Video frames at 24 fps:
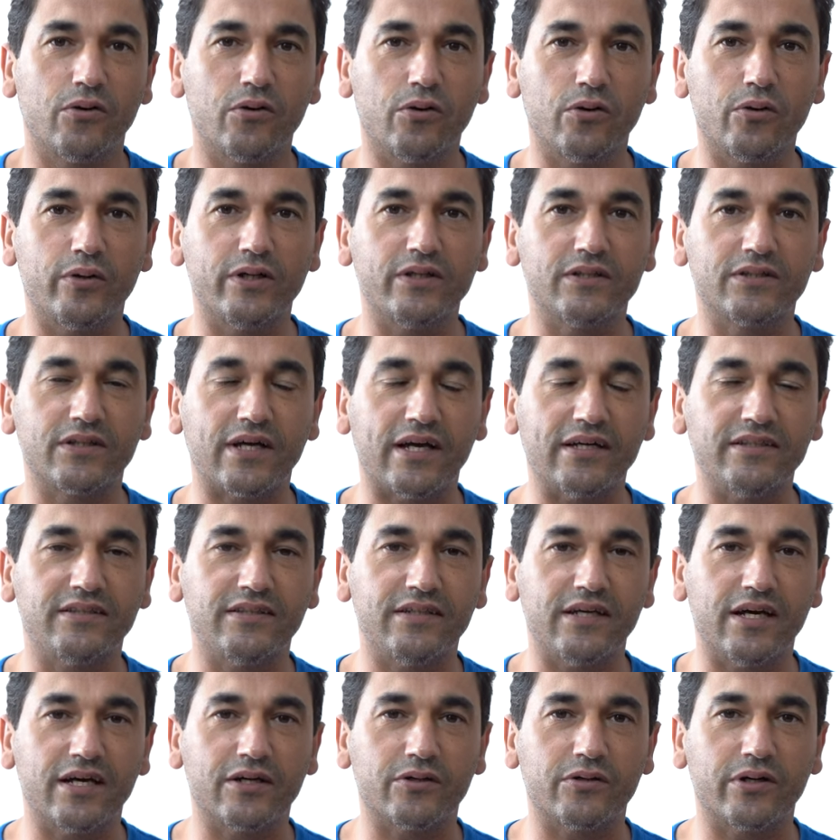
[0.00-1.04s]
always
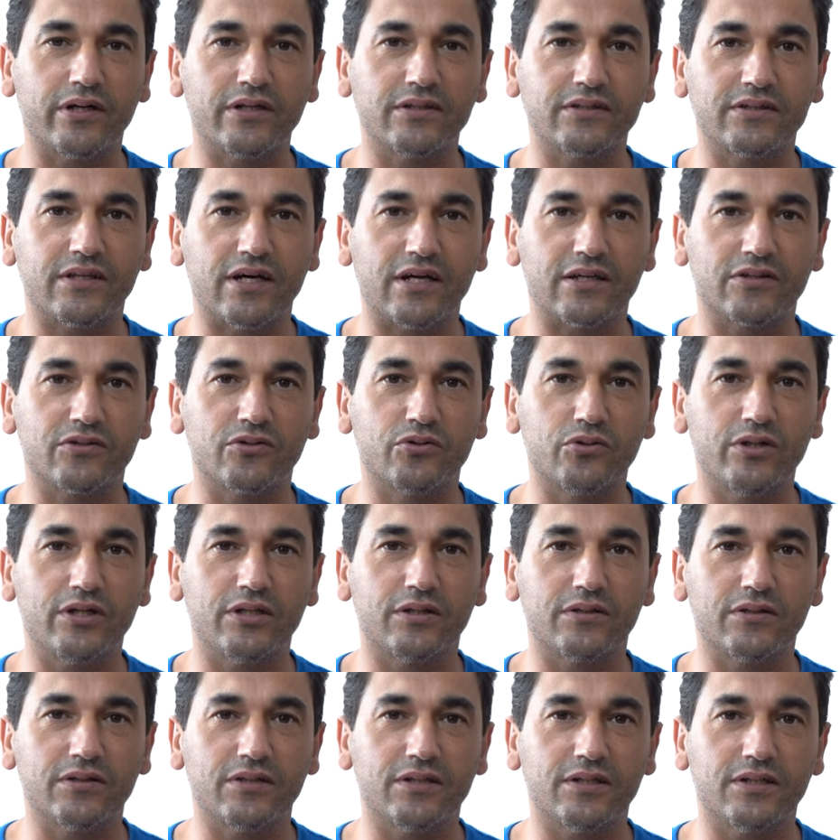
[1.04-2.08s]
since young I start to do
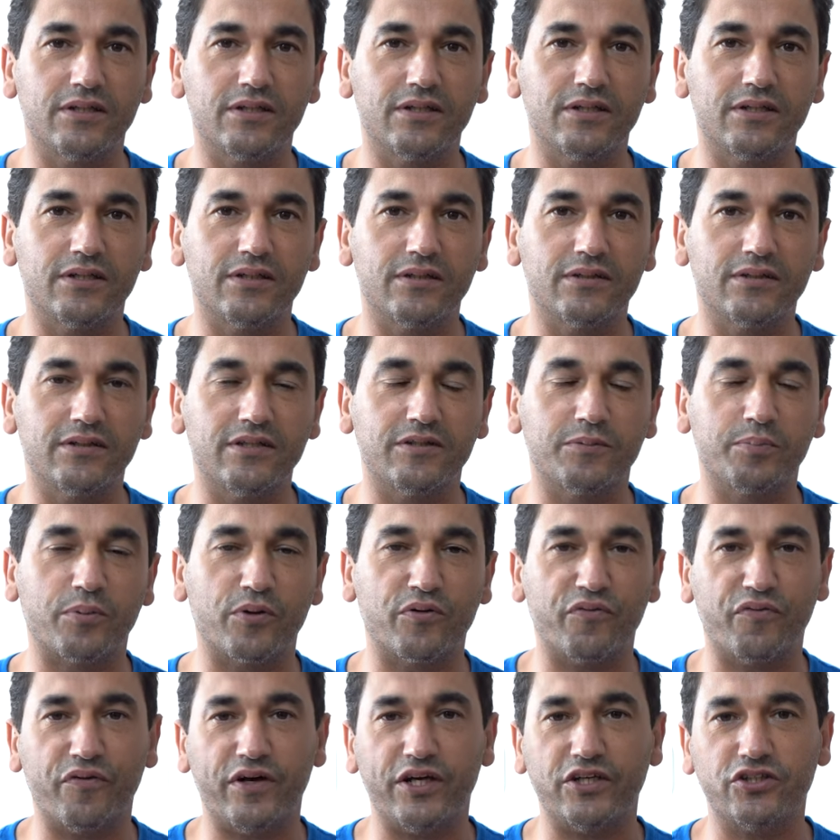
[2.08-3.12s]
it this
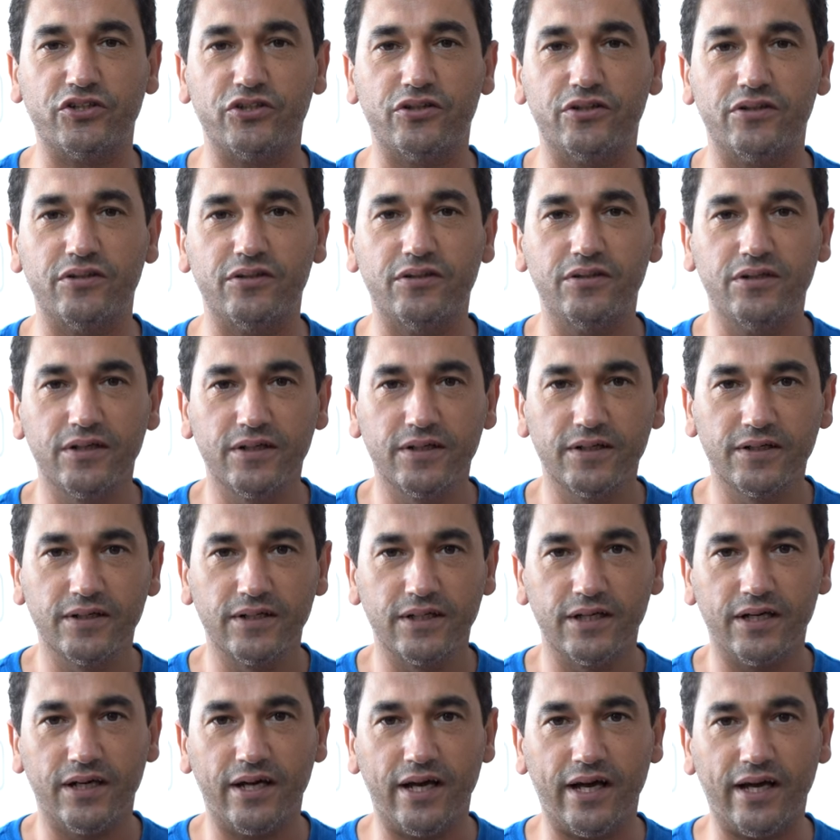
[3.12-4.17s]
profession,
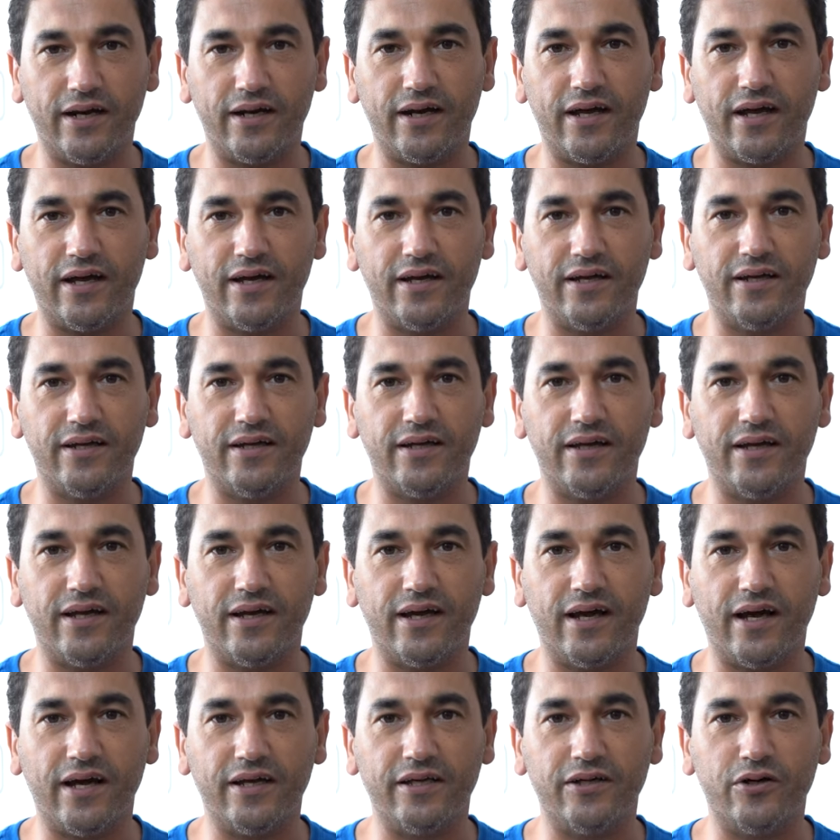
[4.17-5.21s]
and
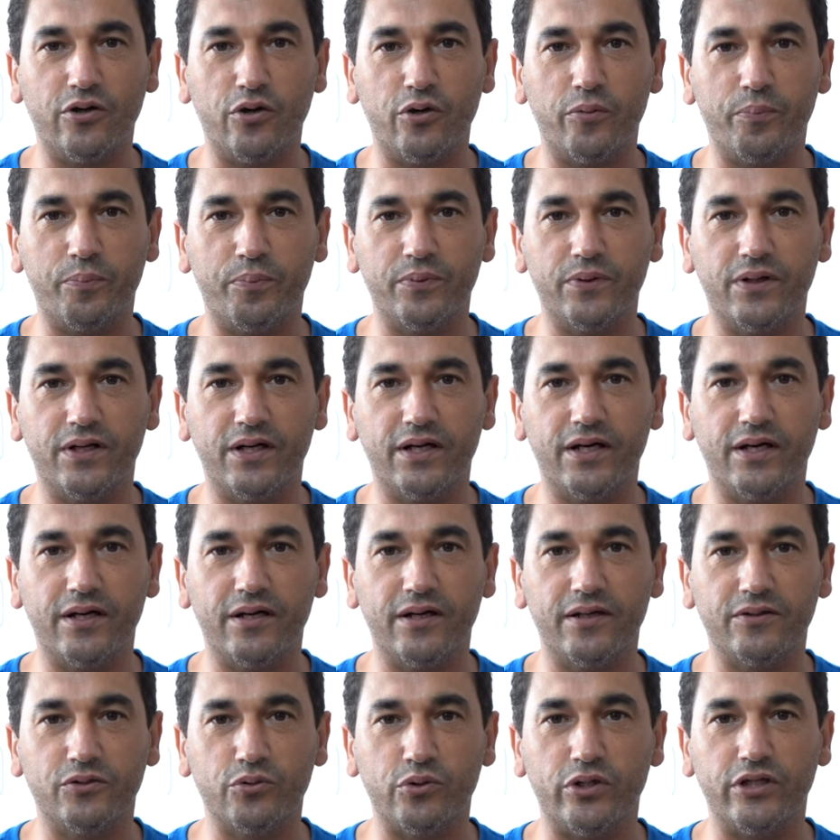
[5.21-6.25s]
I hope
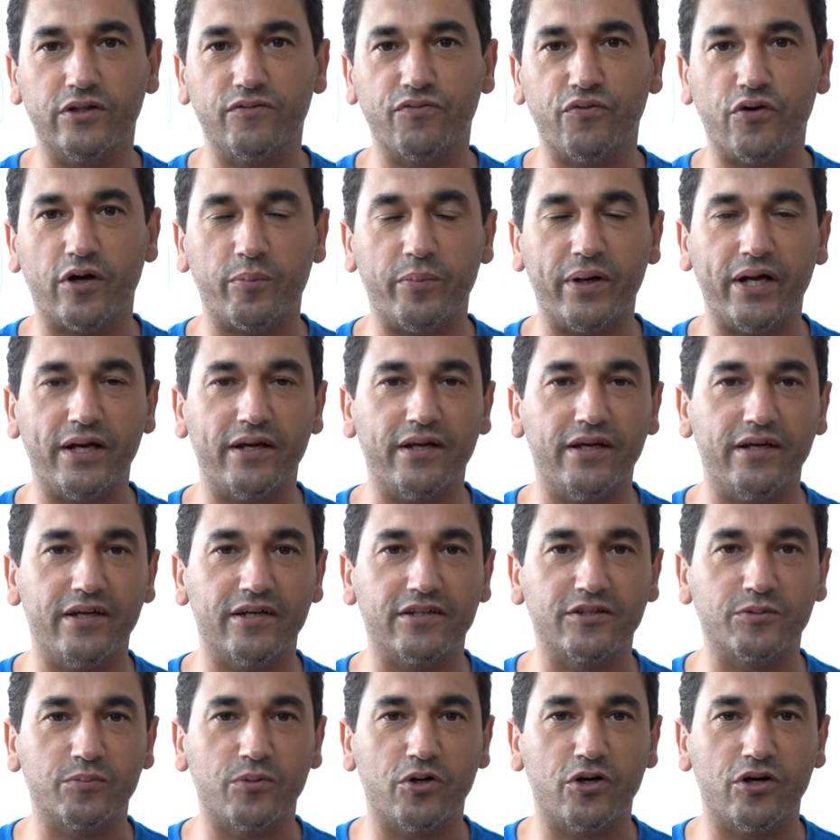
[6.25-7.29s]
do it for many
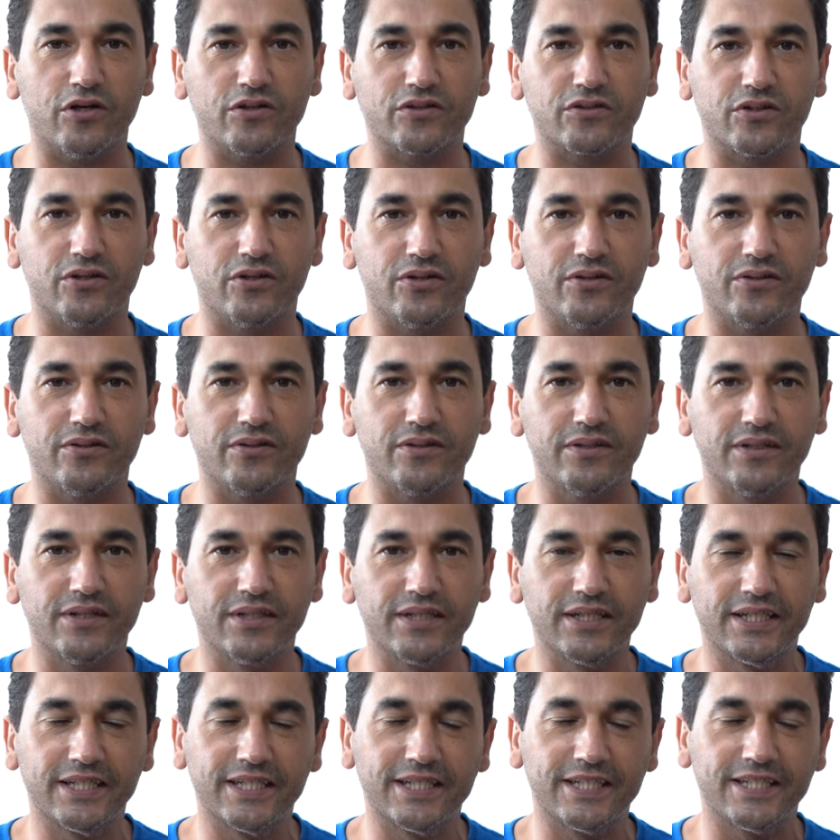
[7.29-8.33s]
years more. So
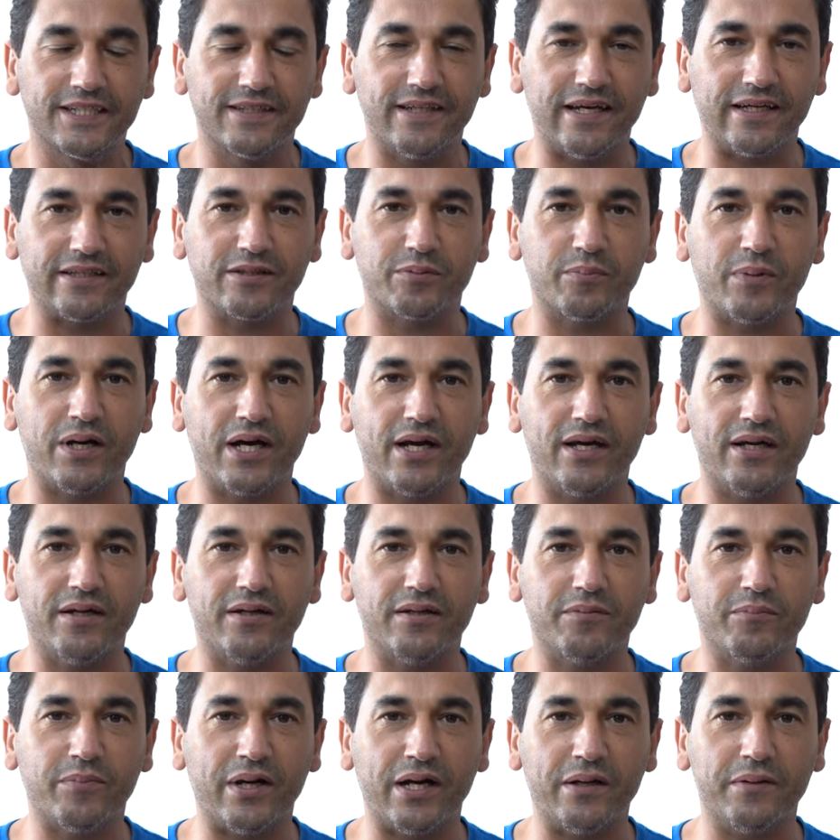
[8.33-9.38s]
that's
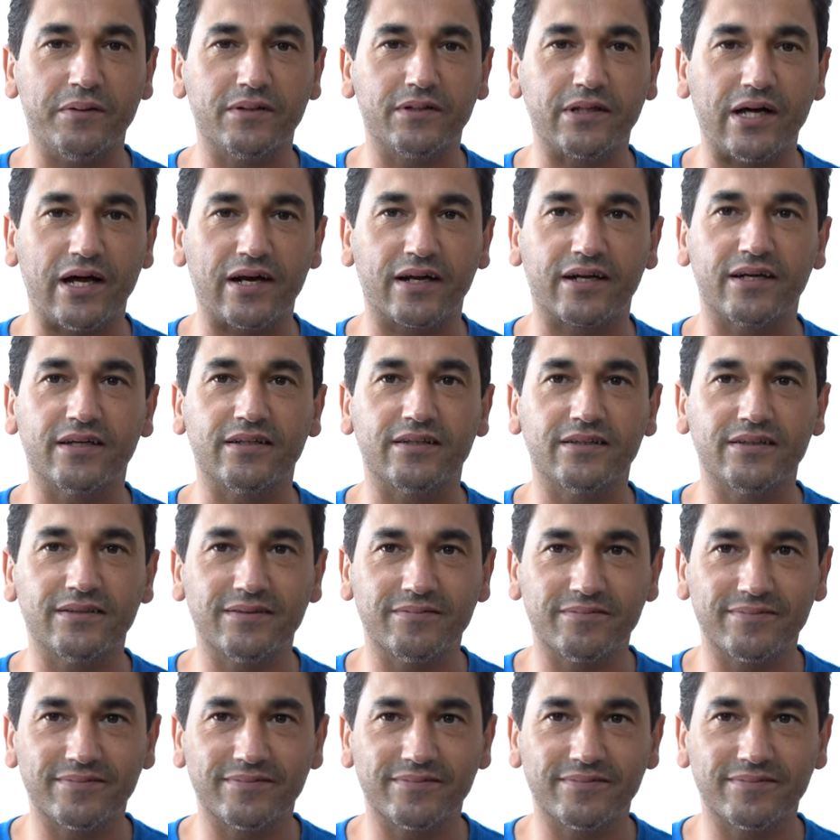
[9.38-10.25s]
my target.